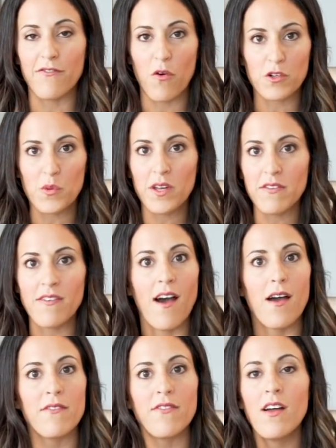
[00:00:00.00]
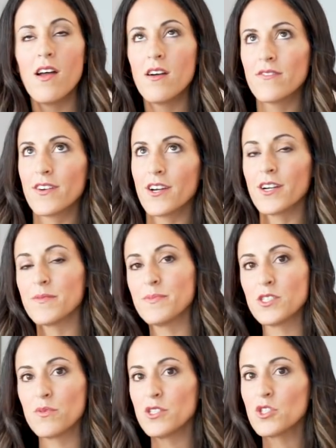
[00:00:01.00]
425 for
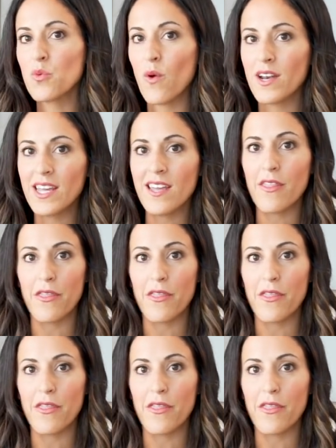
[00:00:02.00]
between 20 and